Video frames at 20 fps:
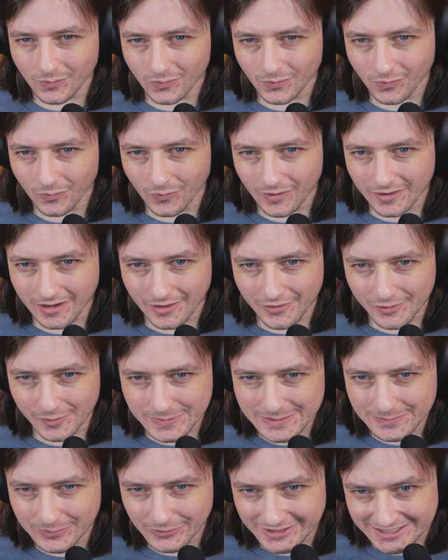What other
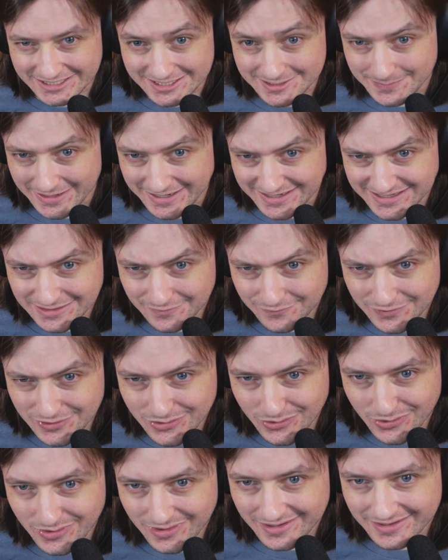people expect of
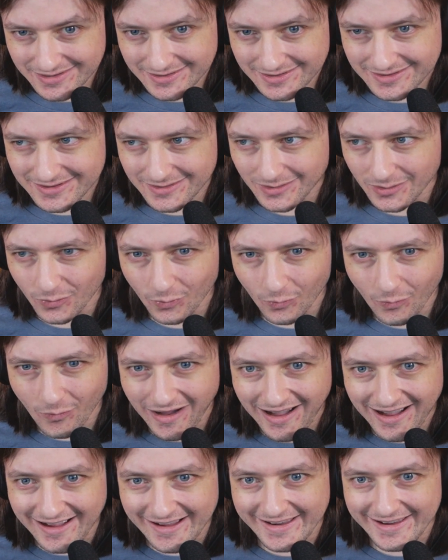you?
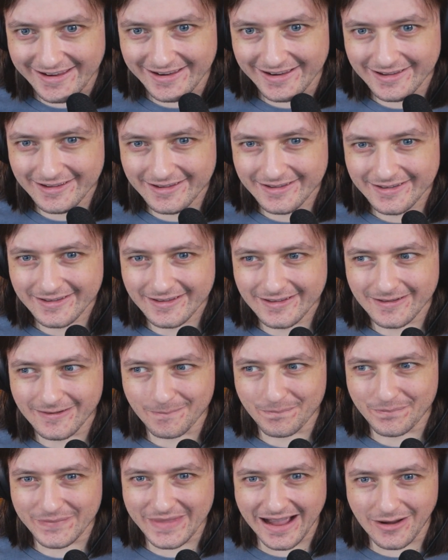Why?
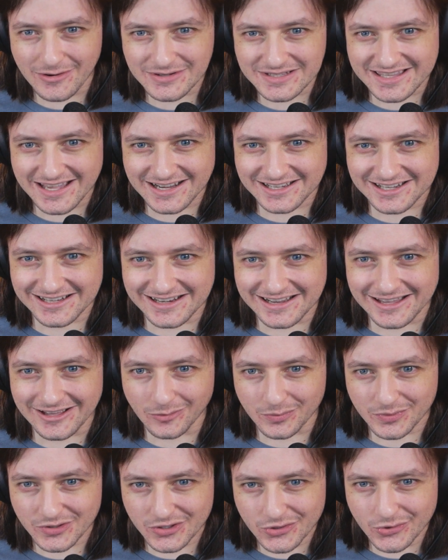How is that going to
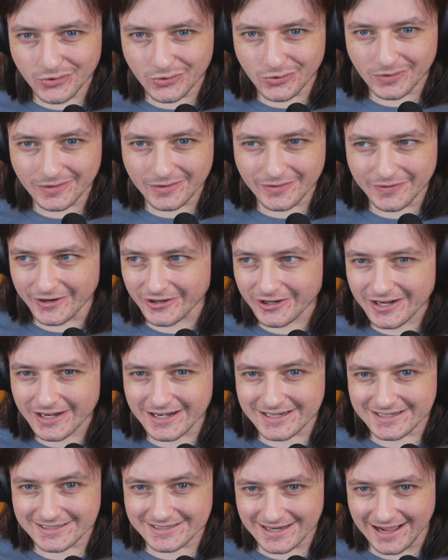help you? They're going
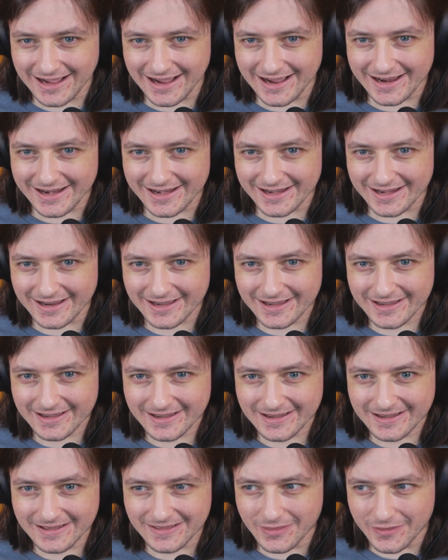to die.
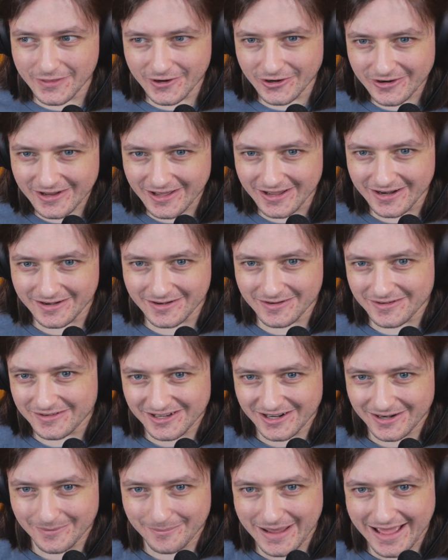They're not
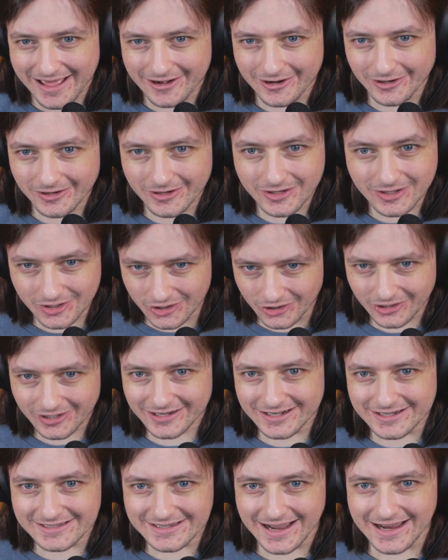going to matter. You're going
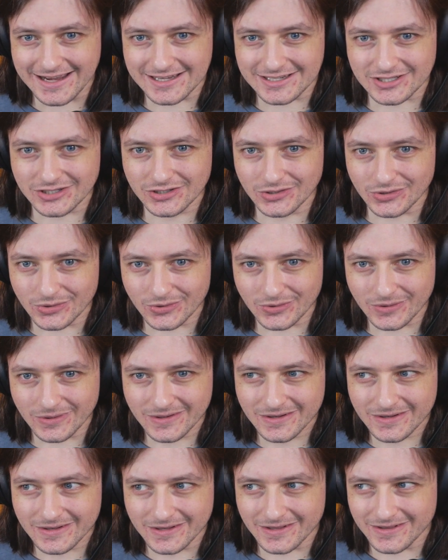to die too.
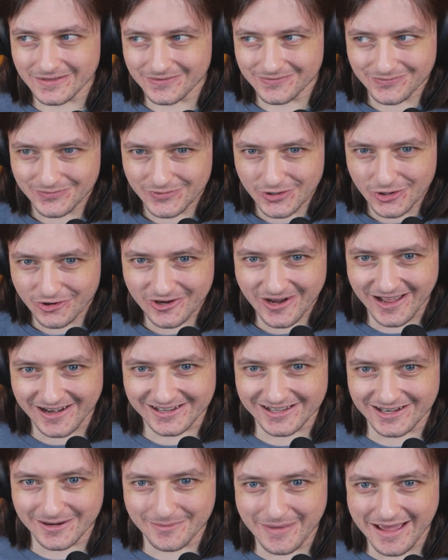You're
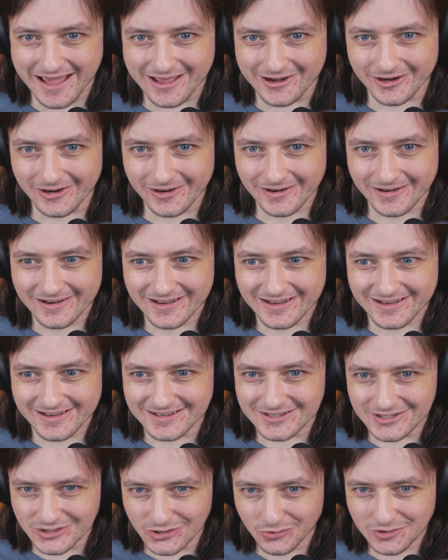not going to matter.
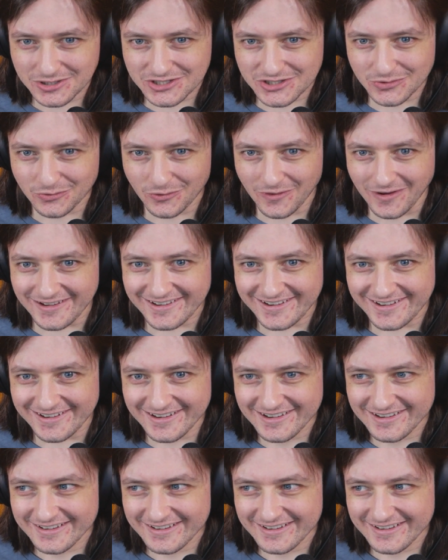Do what you want.